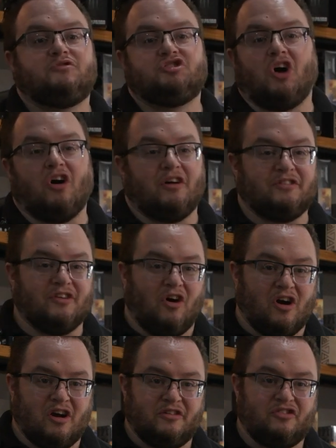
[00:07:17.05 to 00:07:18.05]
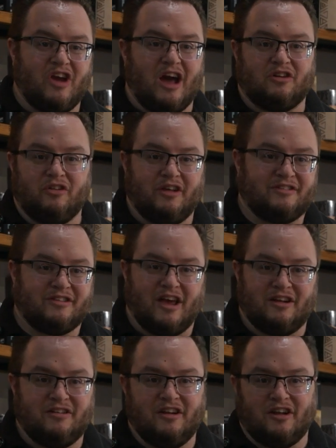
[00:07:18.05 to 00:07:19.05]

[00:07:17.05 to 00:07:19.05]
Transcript: Charizard Shadowless that,